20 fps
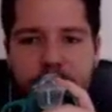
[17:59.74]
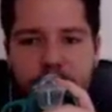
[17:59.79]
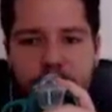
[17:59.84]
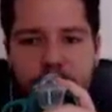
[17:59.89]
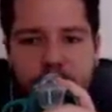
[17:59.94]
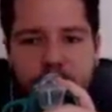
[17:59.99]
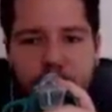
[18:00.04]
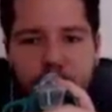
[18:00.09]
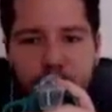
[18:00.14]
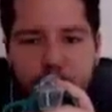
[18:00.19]

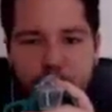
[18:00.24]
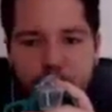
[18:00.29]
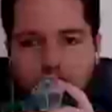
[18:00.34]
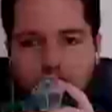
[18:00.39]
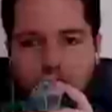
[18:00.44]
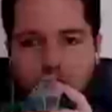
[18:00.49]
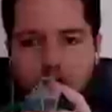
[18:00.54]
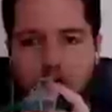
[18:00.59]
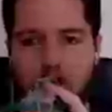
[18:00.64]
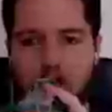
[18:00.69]

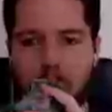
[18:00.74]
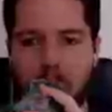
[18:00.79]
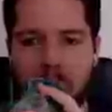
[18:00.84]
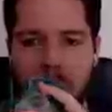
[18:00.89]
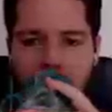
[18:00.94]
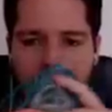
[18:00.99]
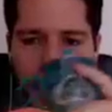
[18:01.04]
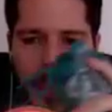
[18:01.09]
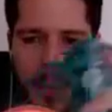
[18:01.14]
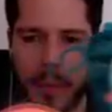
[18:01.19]

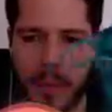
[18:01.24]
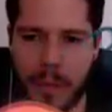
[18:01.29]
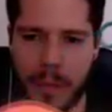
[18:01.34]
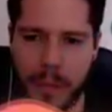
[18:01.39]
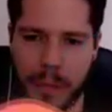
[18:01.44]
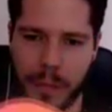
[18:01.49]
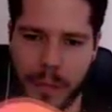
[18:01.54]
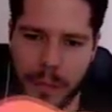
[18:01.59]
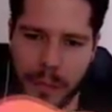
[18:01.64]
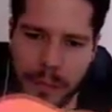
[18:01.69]

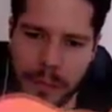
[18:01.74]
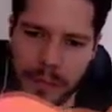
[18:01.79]
(no one is talking)